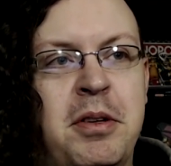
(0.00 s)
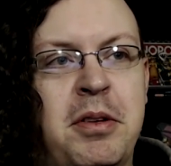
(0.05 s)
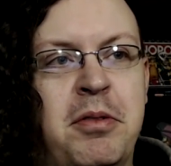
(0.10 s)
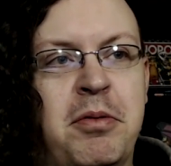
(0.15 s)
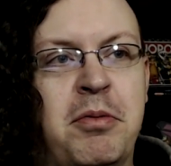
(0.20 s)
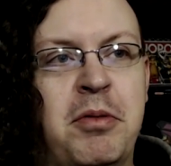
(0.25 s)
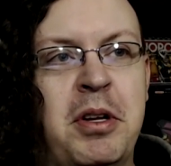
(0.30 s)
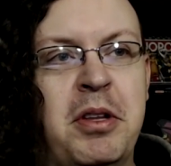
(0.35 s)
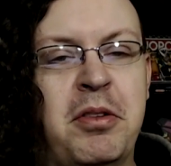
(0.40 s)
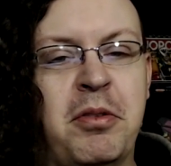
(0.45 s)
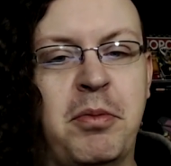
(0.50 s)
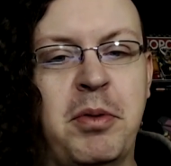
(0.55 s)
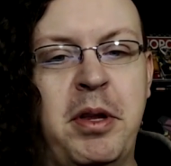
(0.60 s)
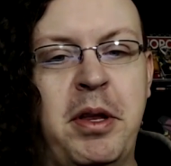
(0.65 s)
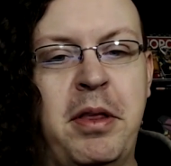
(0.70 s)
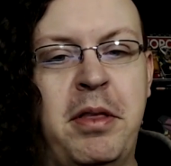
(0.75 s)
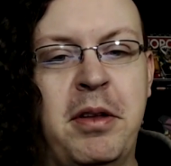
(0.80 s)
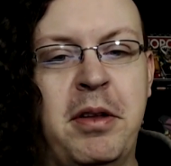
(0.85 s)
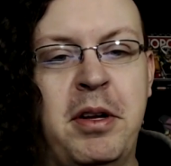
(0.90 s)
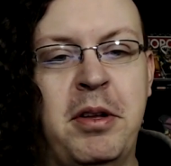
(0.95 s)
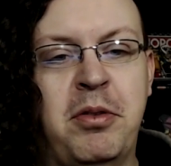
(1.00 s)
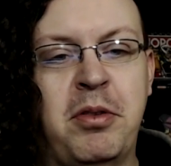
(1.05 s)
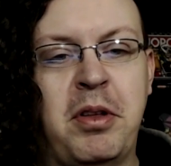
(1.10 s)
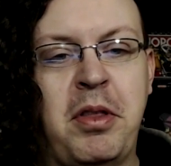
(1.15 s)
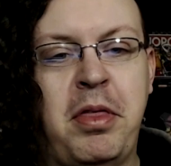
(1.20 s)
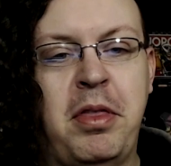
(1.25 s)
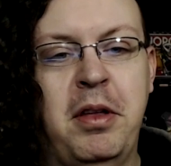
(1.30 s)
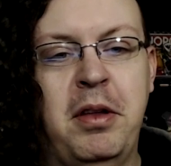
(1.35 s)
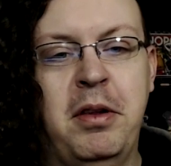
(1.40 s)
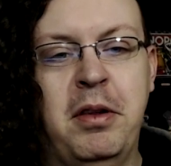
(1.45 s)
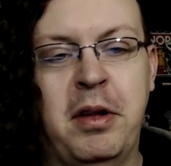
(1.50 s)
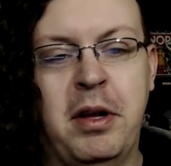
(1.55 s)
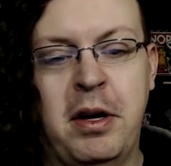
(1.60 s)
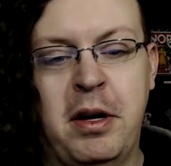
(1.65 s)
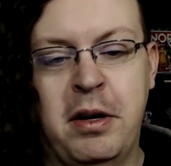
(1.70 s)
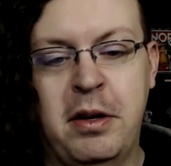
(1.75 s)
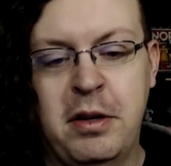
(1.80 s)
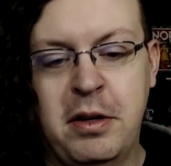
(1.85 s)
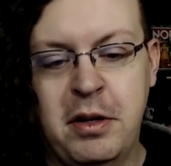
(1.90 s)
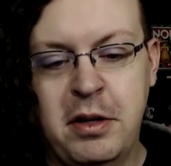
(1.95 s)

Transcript: It's a really thin